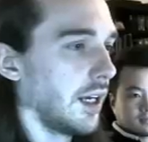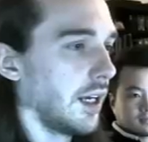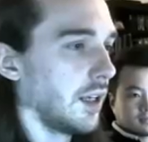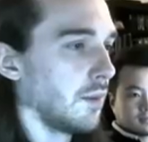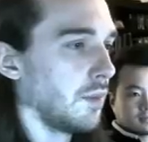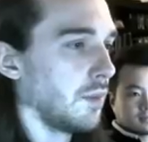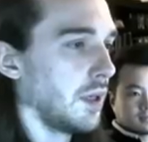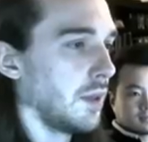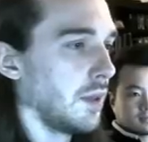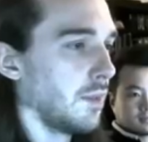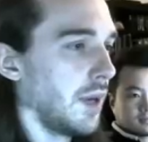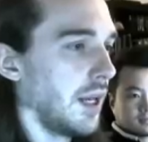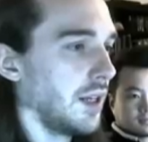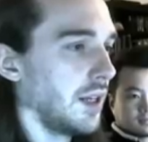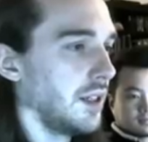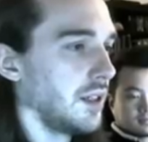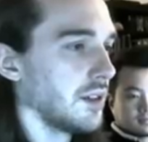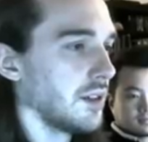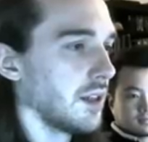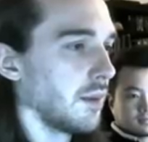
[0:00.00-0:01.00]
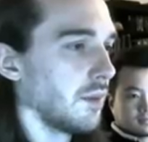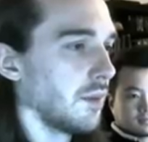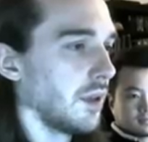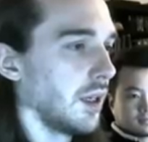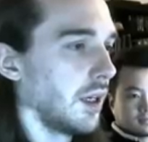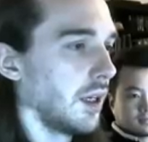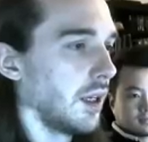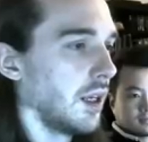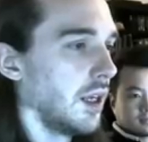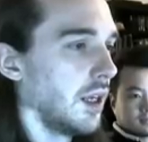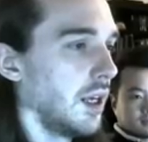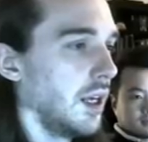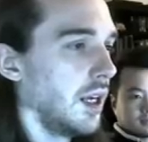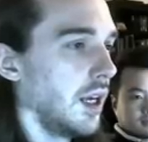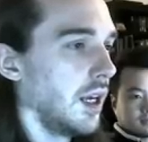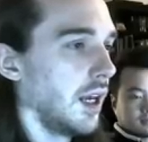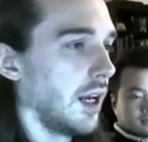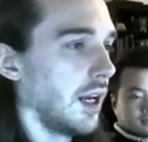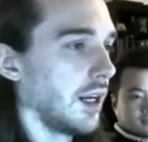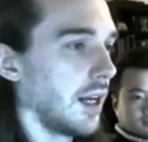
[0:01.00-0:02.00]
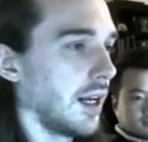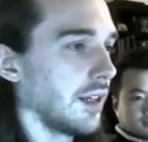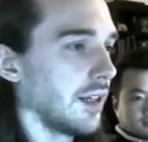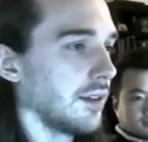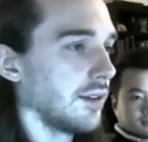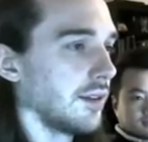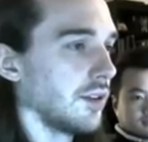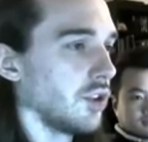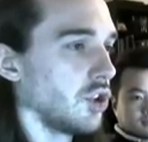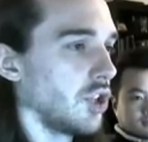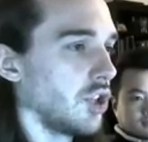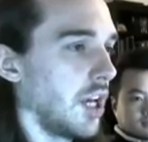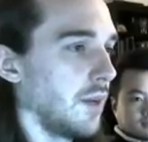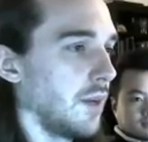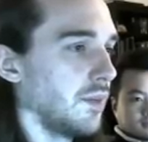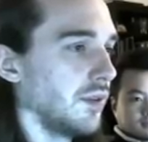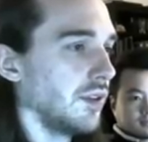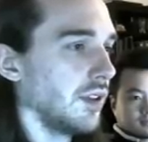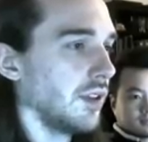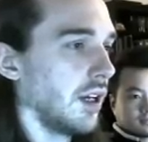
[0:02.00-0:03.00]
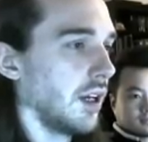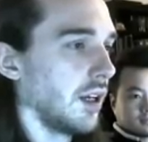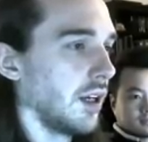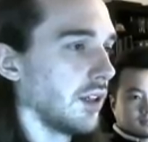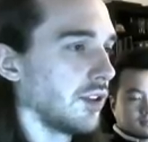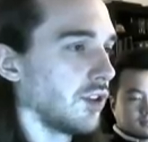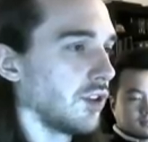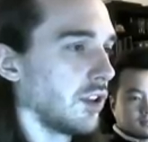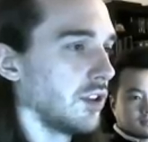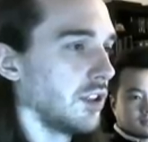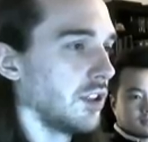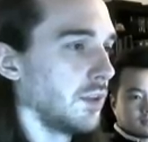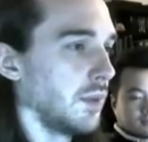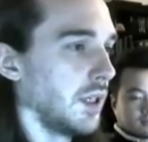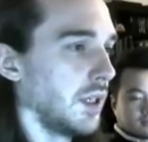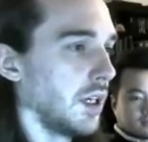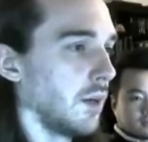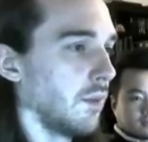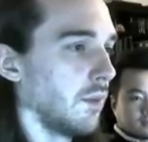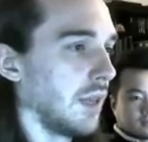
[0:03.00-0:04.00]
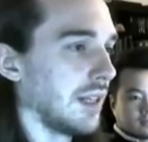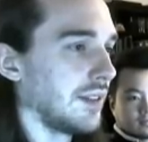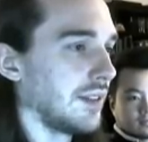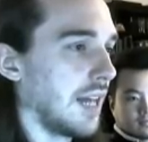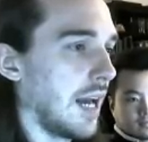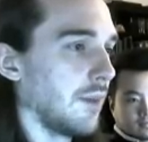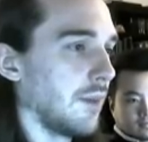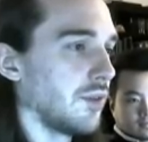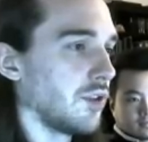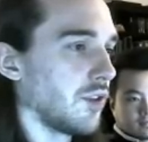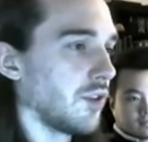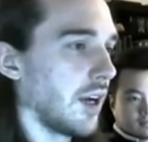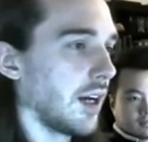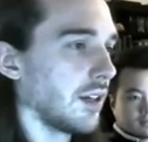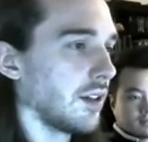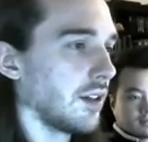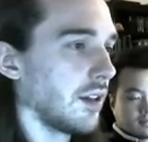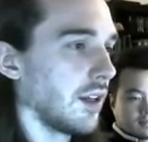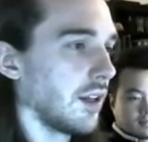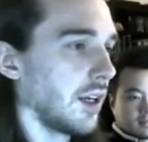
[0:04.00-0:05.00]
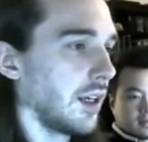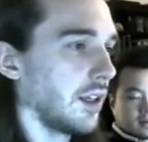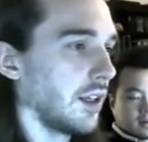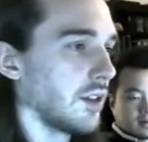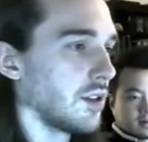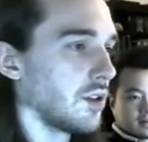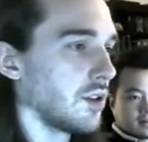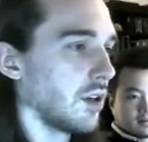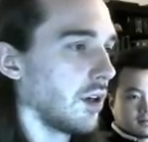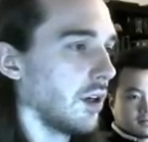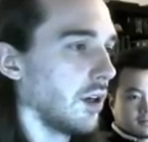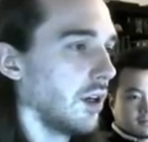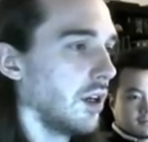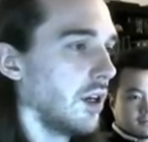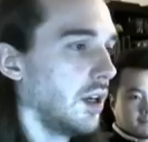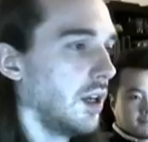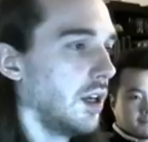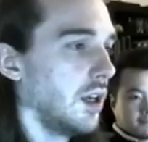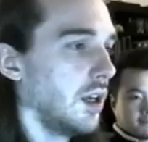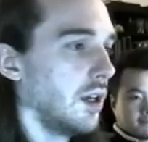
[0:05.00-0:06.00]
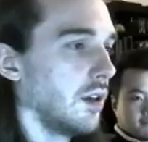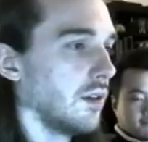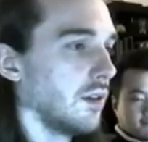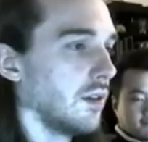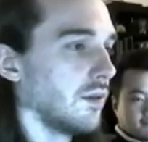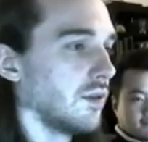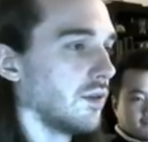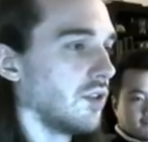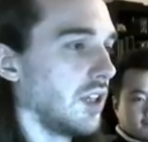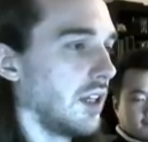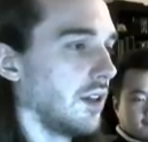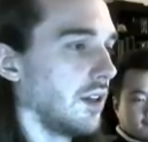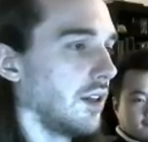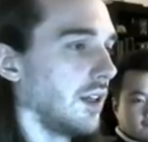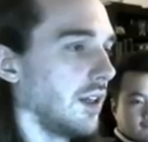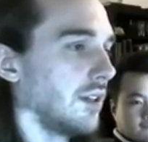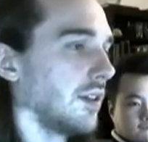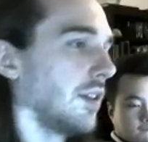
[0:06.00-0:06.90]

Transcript: be painting something, and as shapes start to become less abstract, then I can start seeing things that they